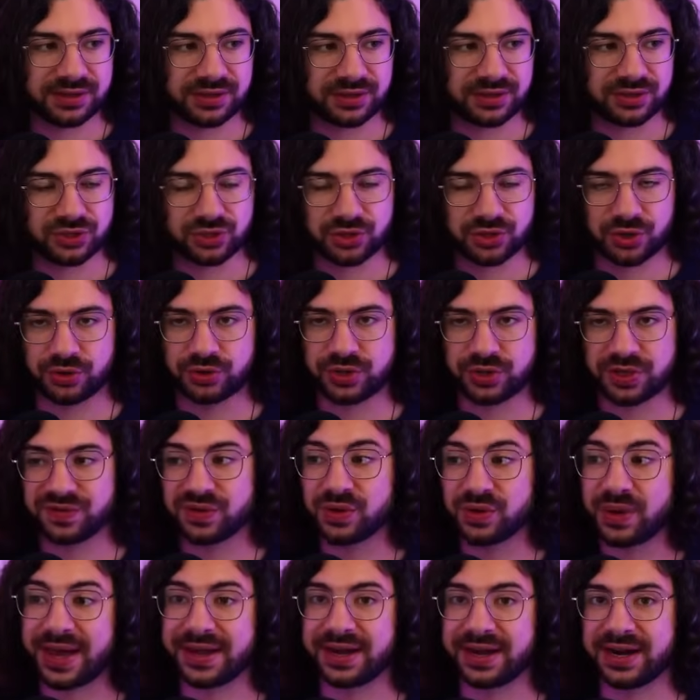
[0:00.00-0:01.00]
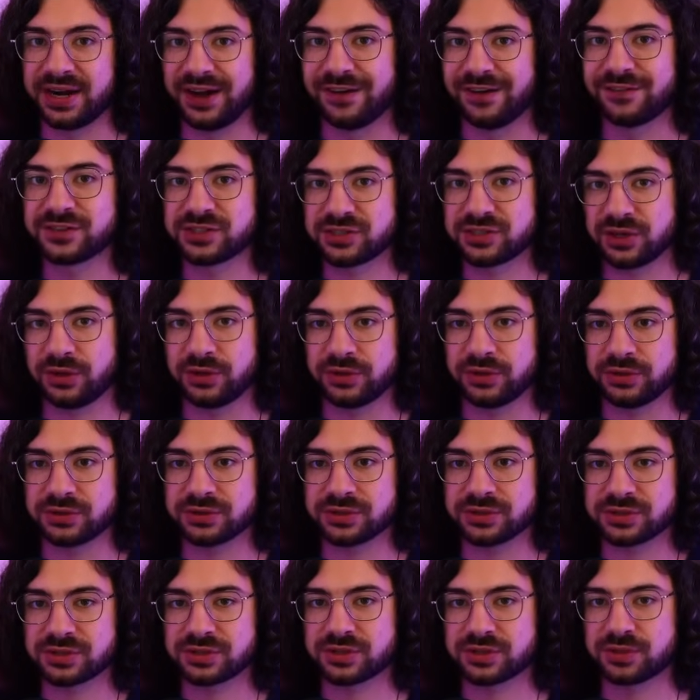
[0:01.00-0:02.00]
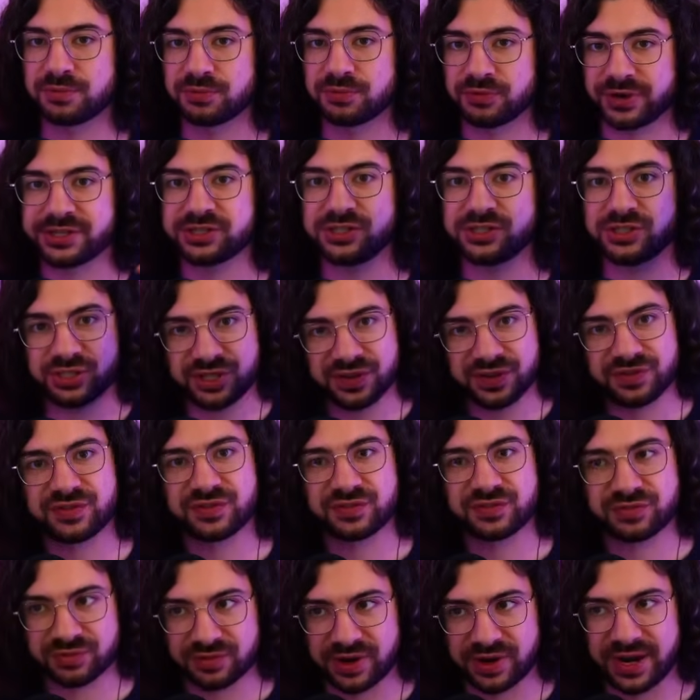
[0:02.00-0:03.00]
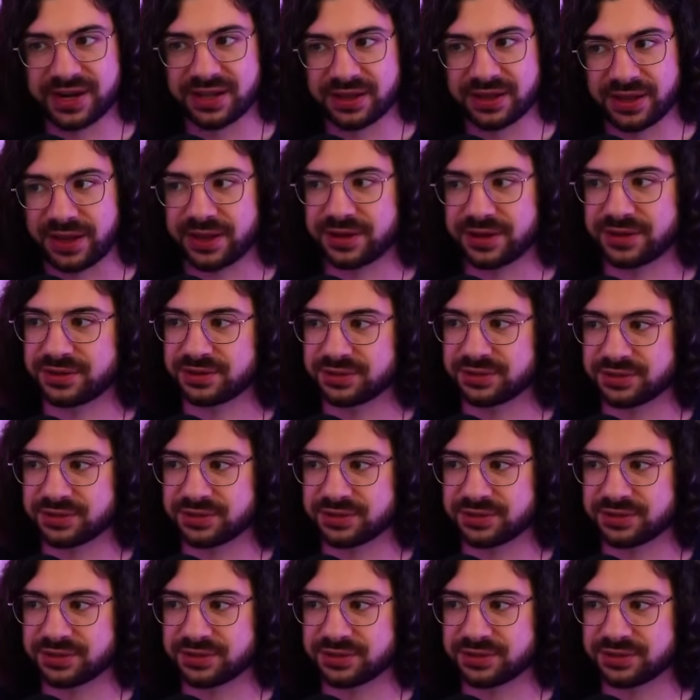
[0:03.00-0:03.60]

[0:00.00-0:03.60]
that showed if you had enough souls to press shift right click